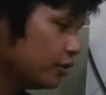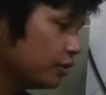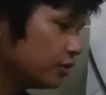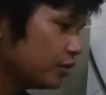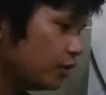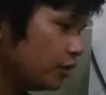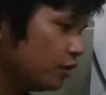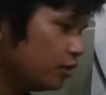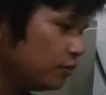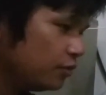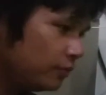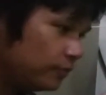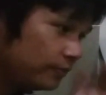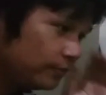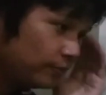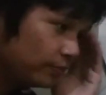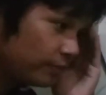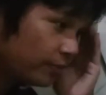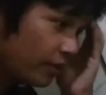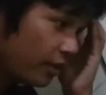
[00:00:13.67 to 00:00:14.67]
So
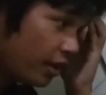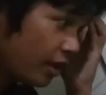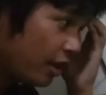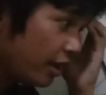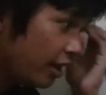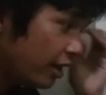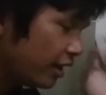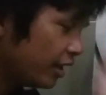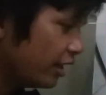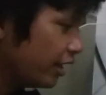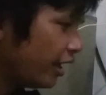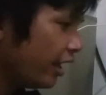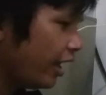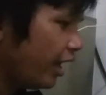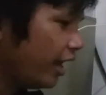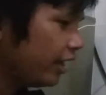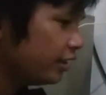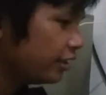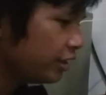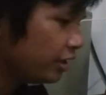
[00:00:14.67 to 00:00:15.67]

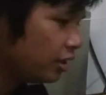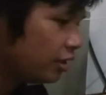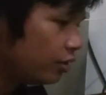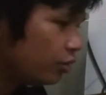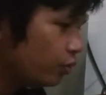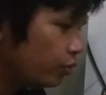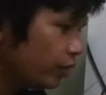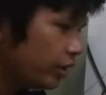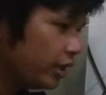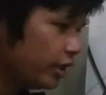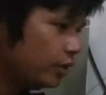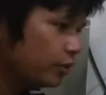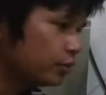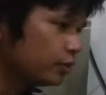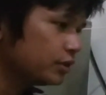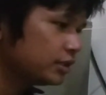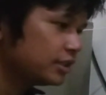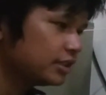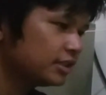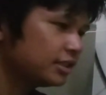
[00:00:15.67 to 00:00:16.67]
and here we
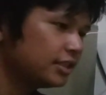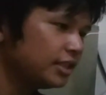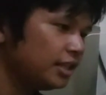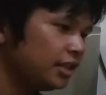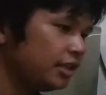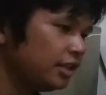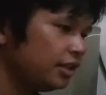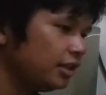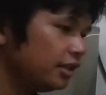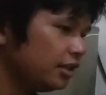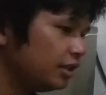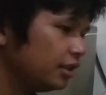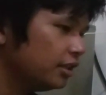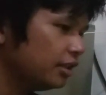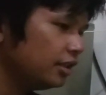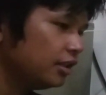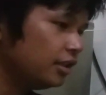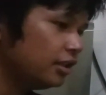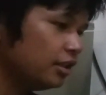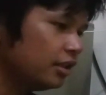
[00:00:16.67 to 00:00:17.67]
could see
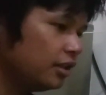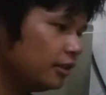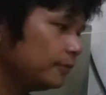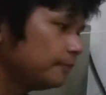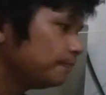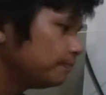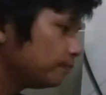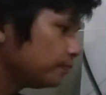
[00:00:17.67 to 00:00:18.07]
a